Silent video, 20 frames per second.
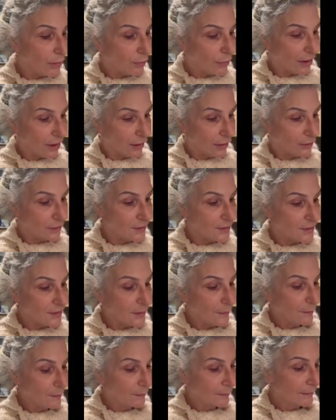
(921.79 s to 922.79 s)
pounds,
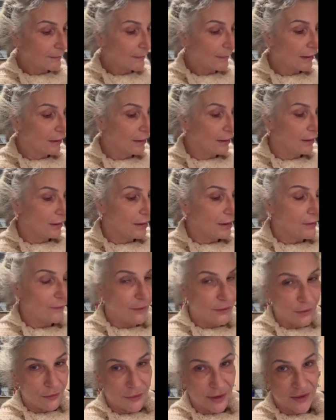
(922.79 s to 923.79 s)
even
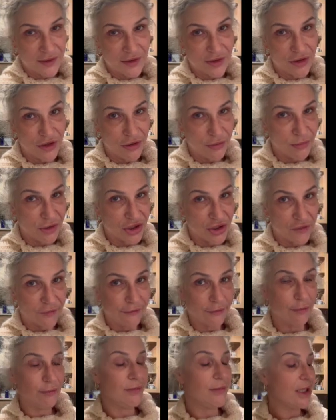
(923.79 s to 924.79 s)
though that's too much for
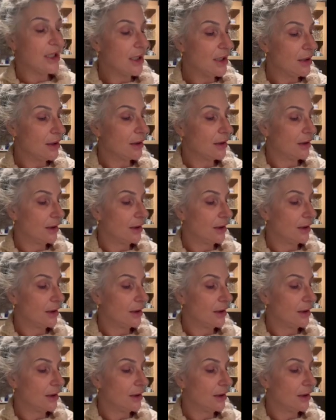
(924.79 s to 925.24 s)
me.